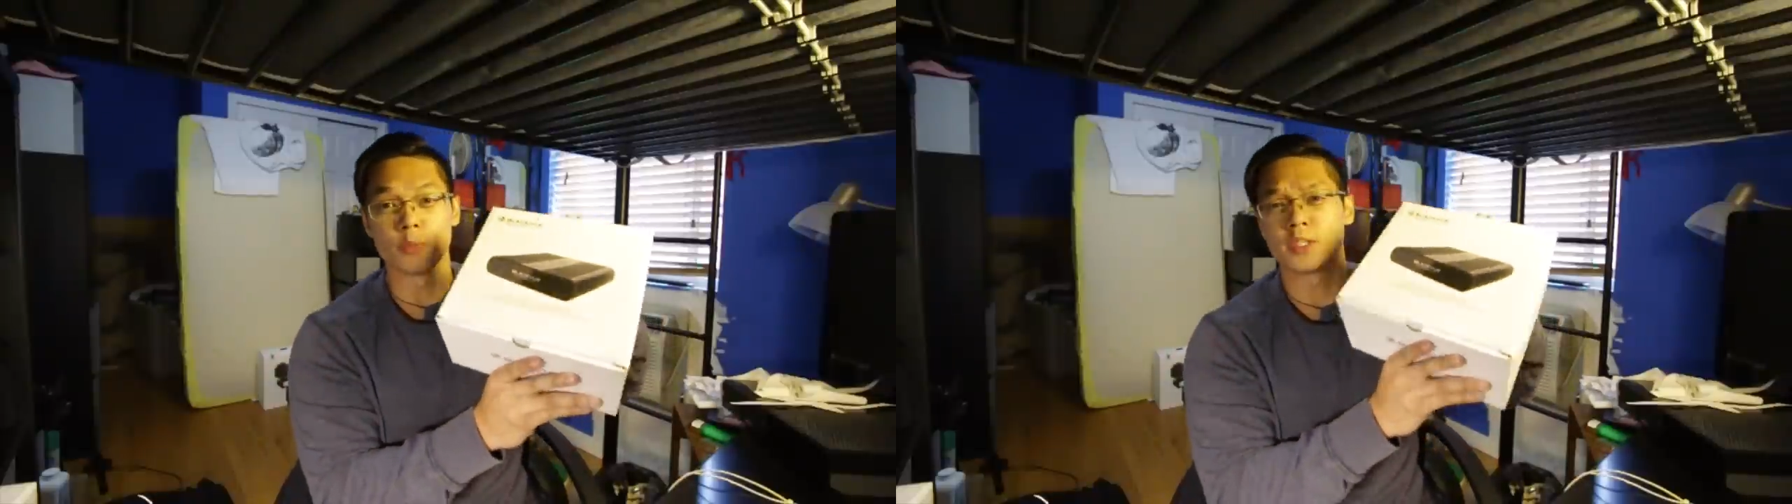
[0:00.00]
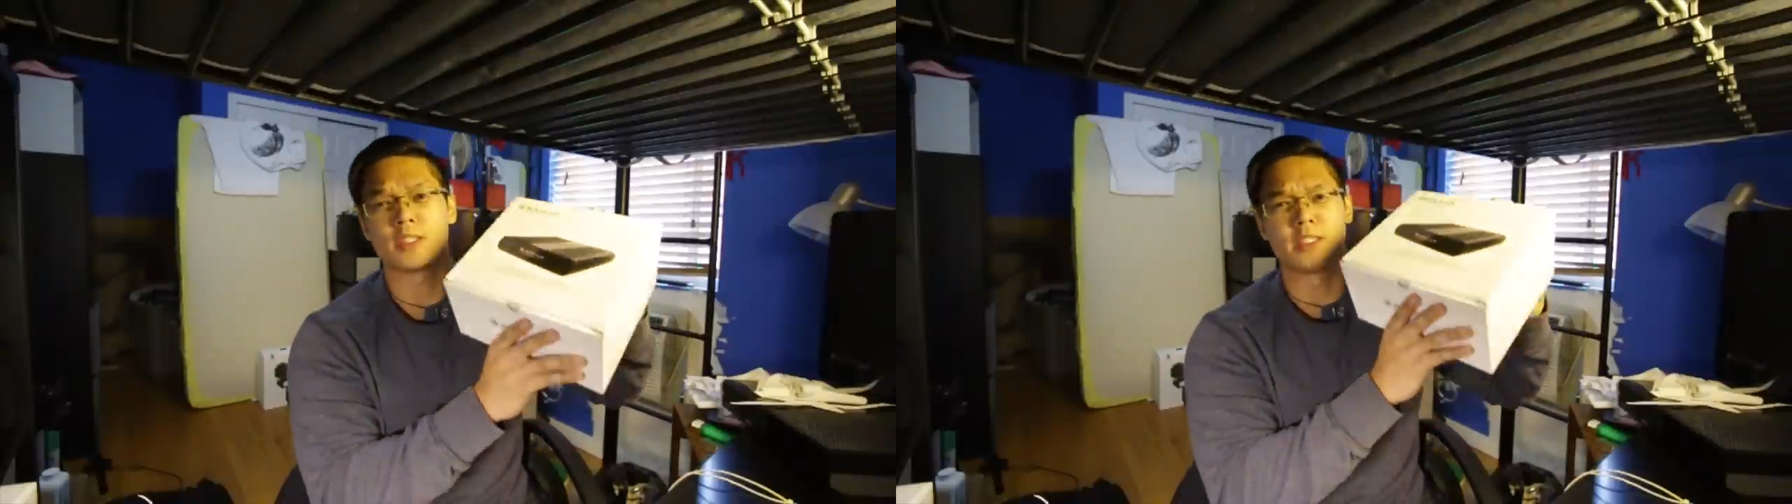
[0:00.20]

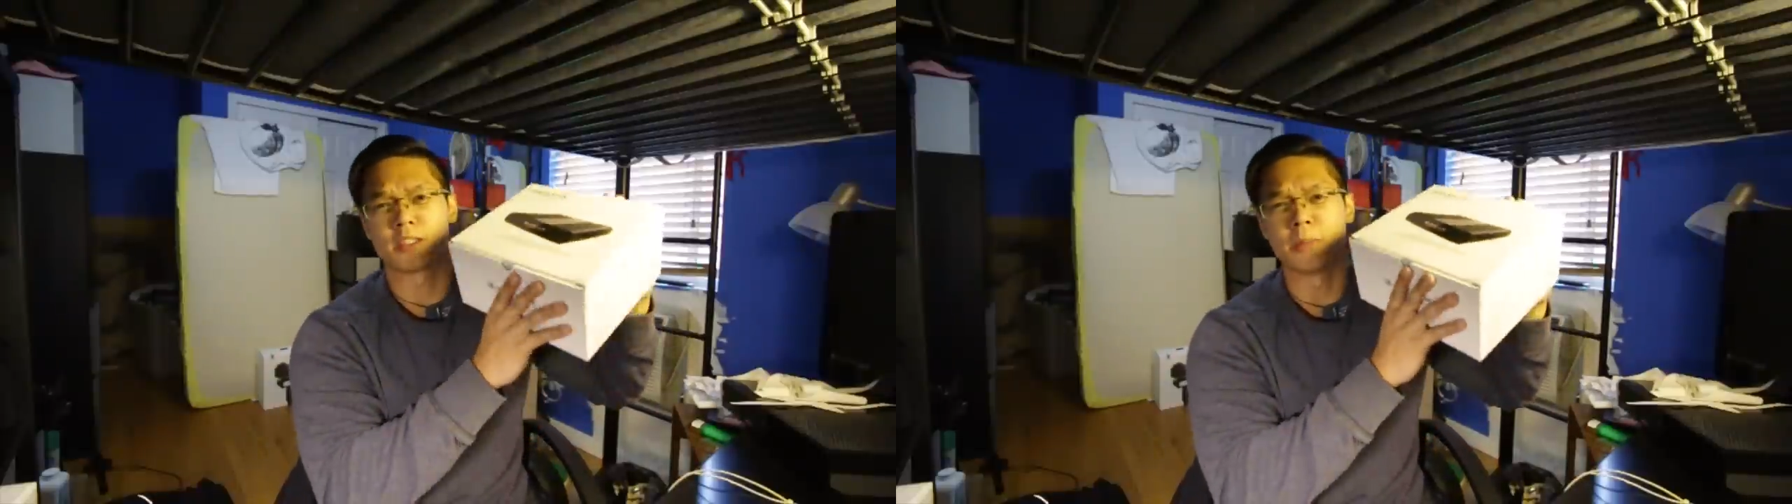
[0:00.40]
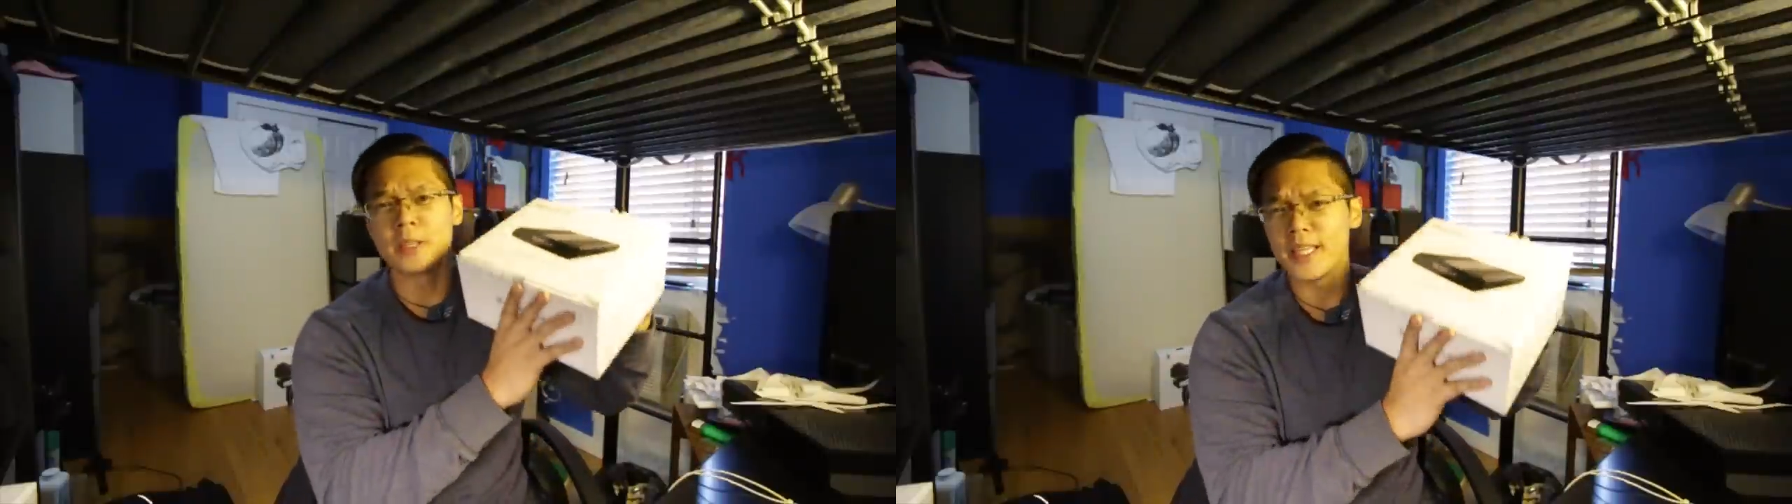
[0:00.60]
which is
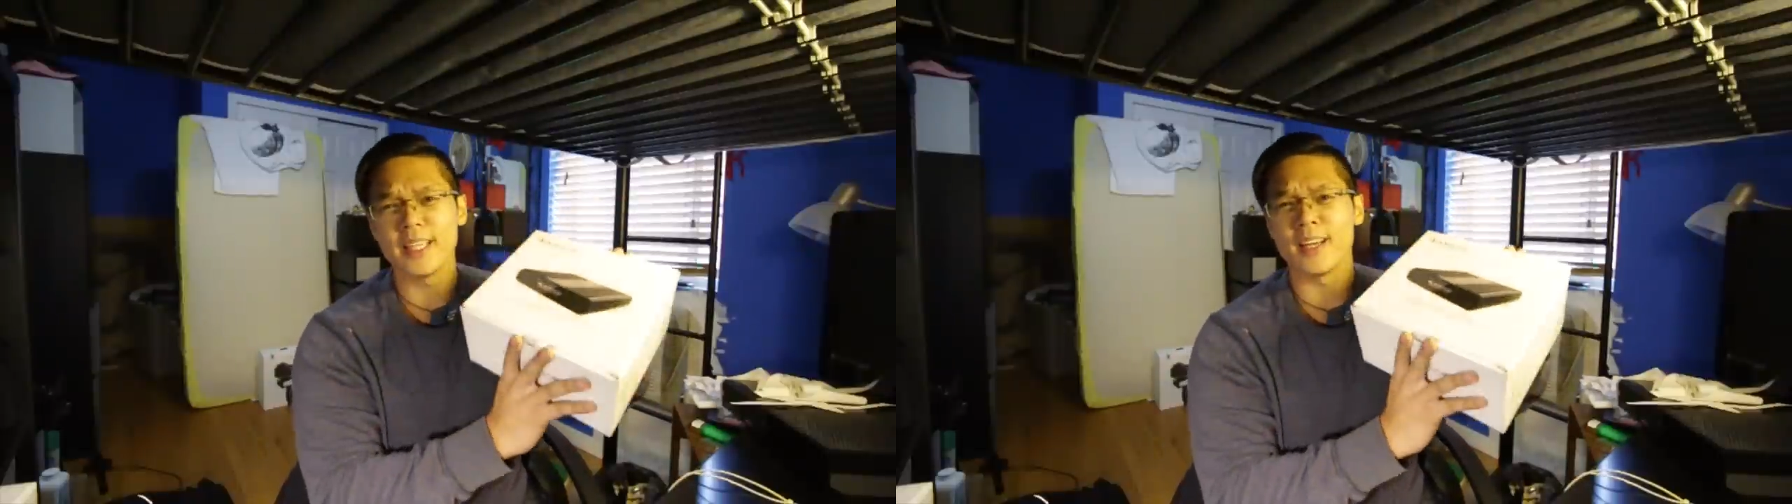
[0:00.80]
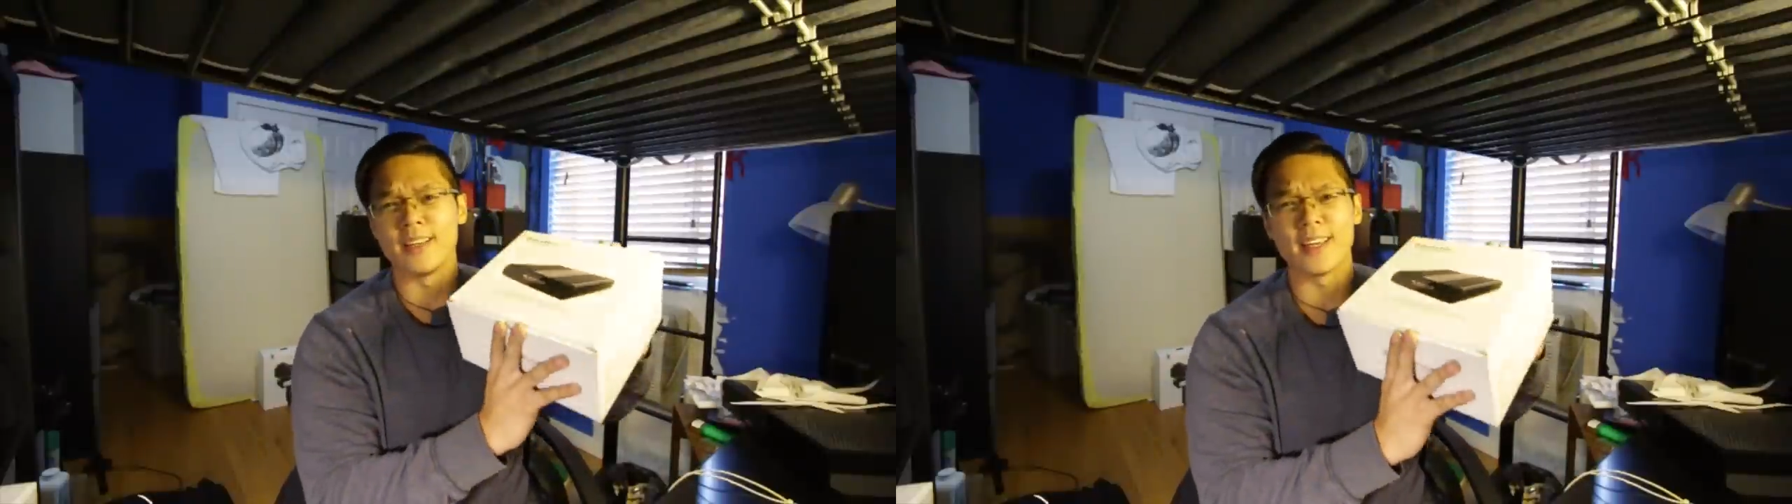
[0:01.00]

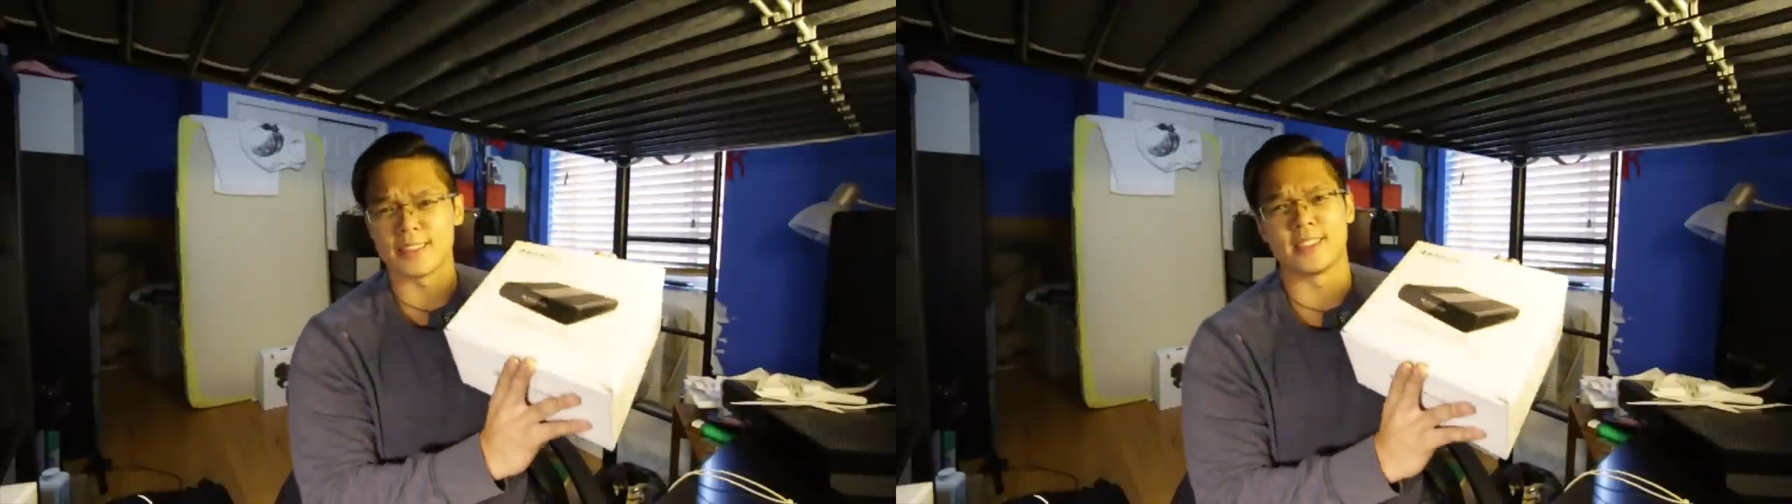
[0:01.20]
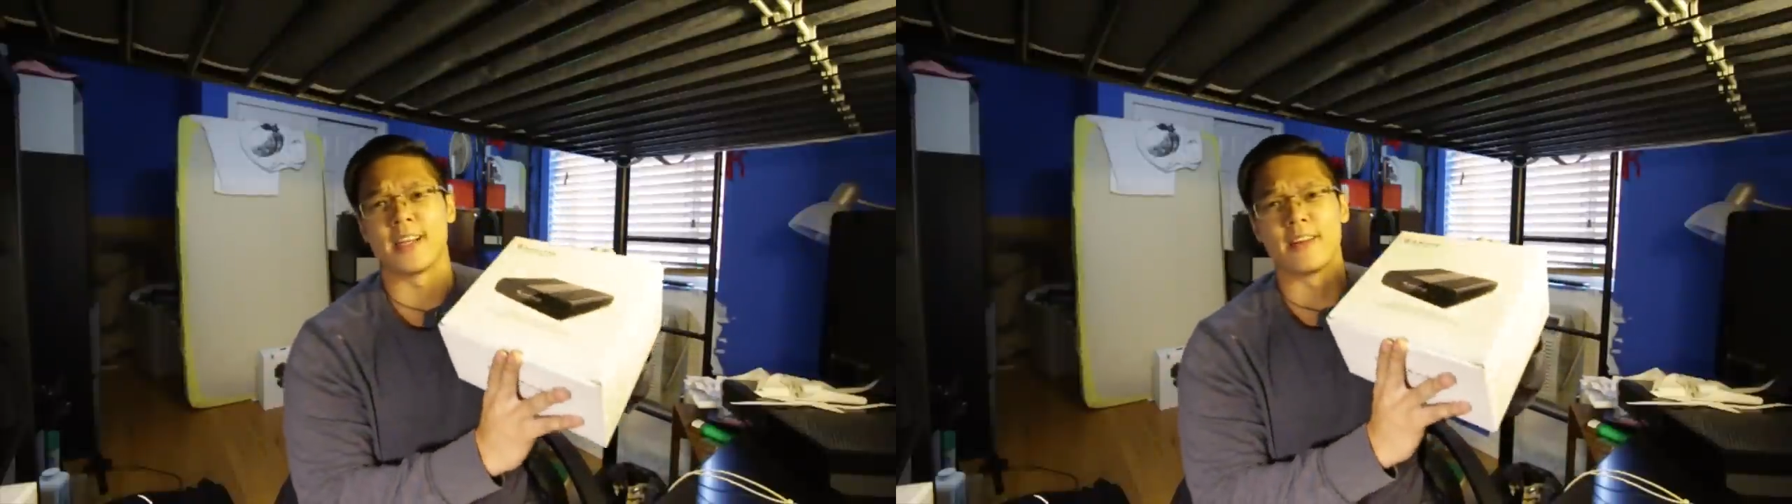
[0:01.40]
completely
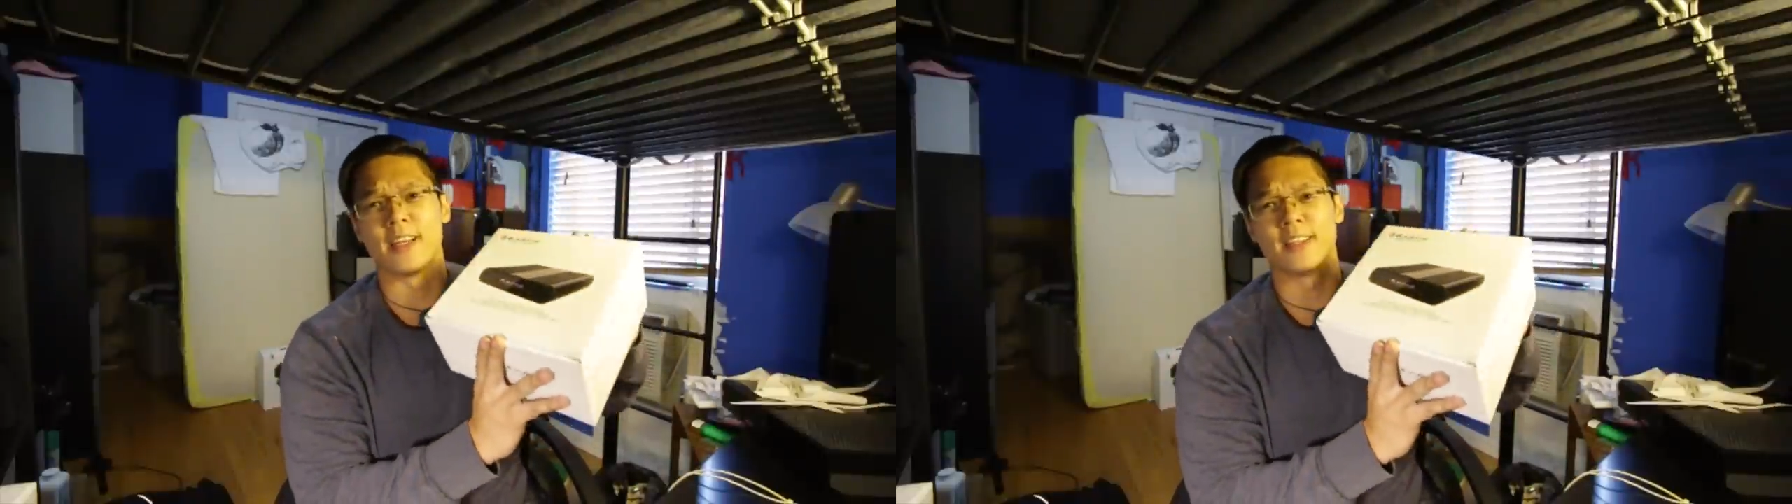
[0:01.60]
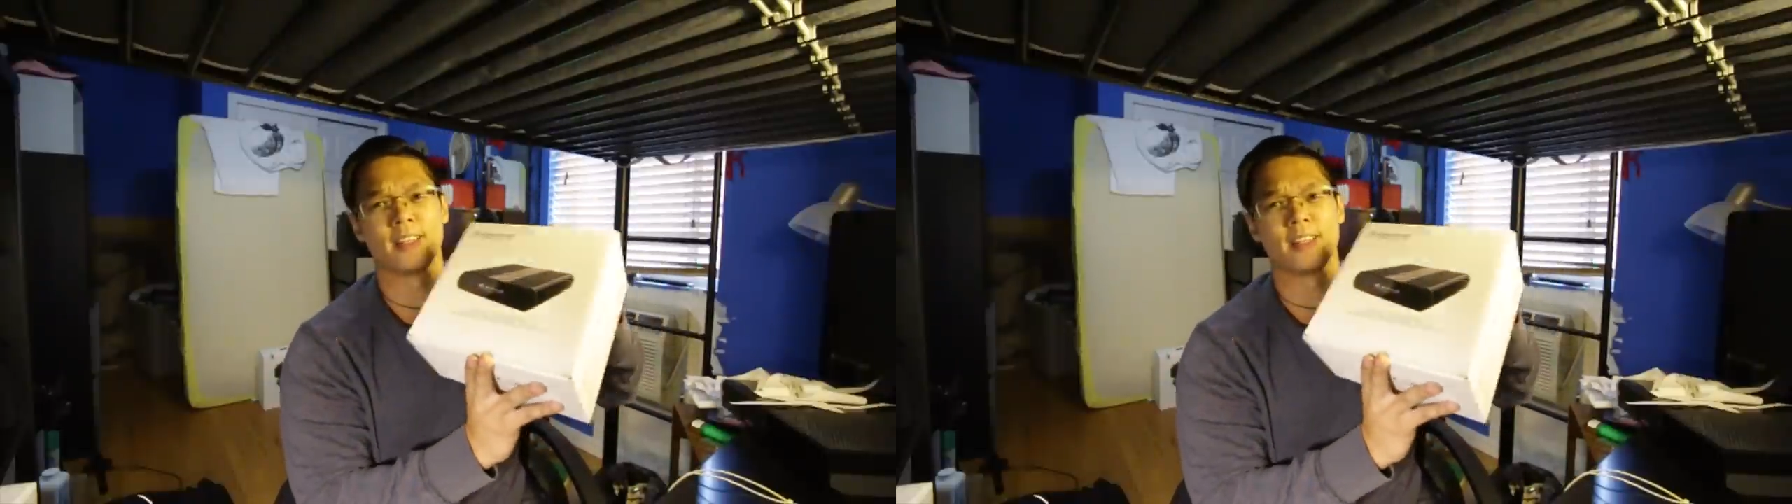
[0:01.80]
unnecessary.